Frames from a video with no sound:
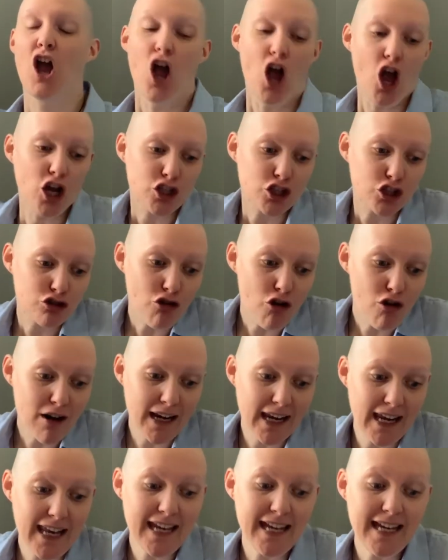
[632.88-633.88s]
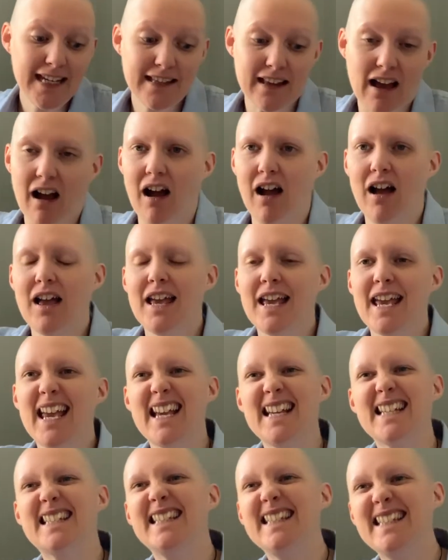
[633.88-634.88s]
A strong leader
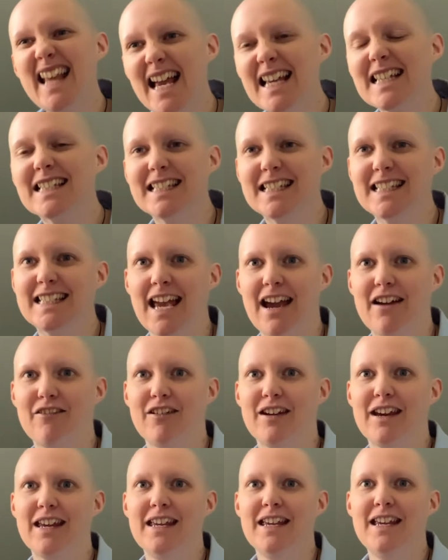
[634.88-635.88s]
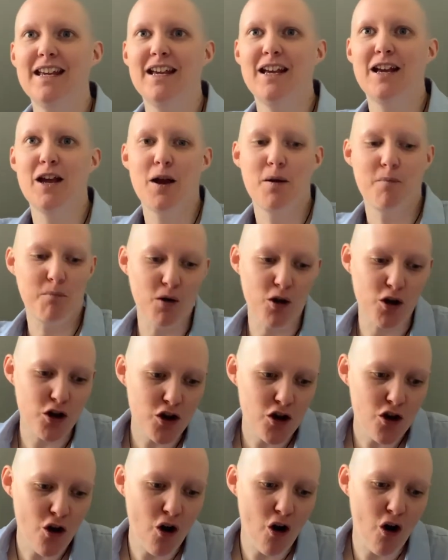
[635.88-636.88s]
is necessary, but
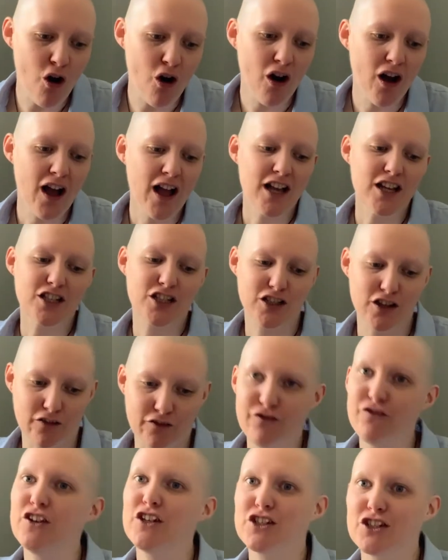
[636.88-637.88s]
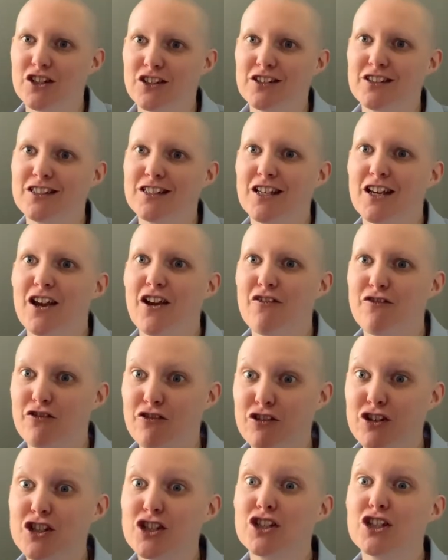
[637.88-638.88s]
not sufficient for
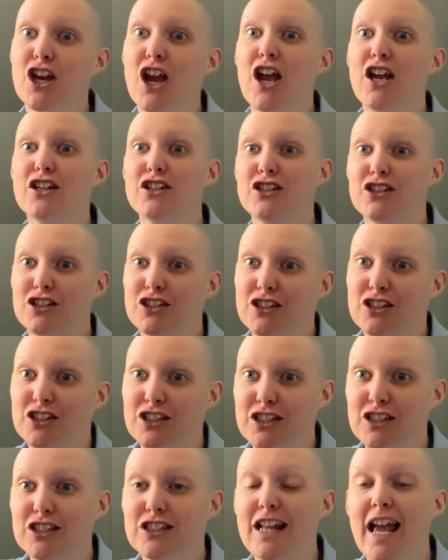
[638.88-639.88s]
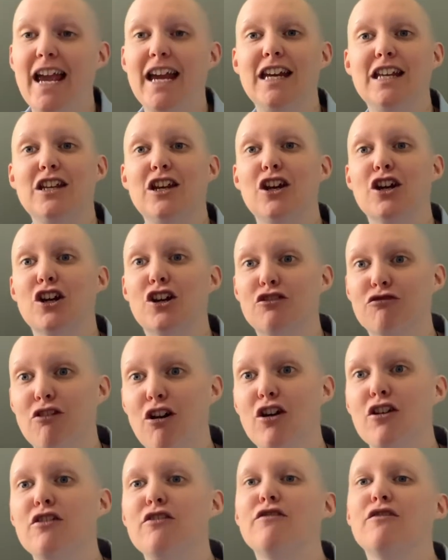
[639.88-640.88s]
a church to sustain
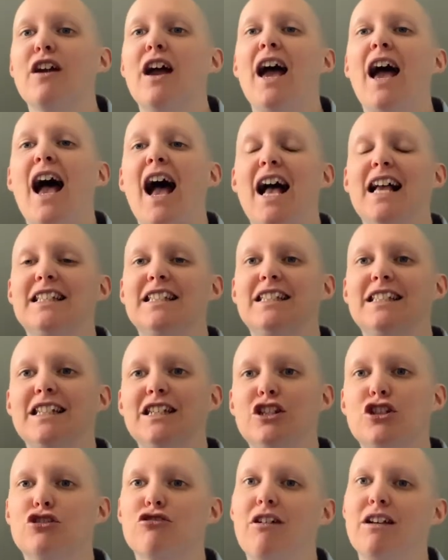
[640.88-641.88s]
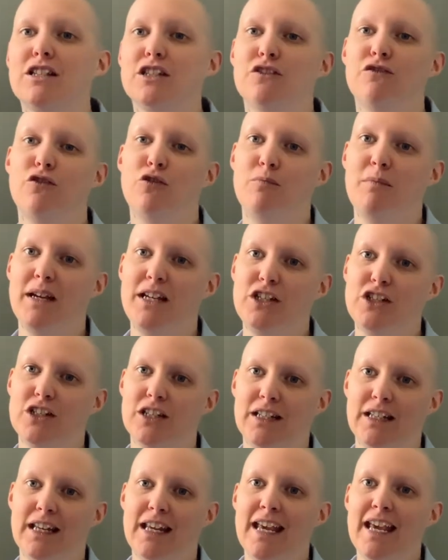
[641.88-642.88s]
growth and see transformation
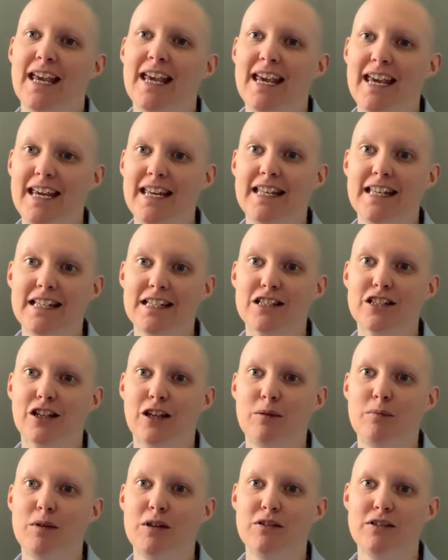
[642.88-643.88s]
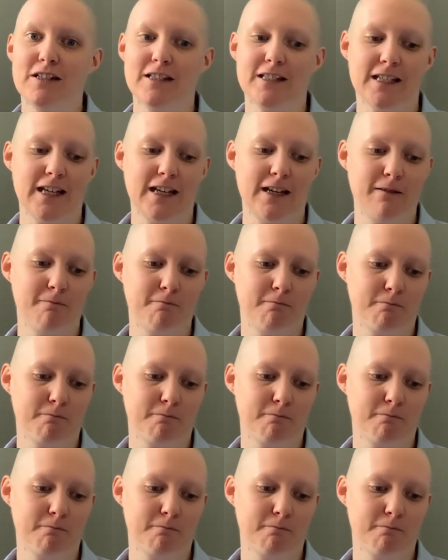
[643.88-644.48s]
in its community.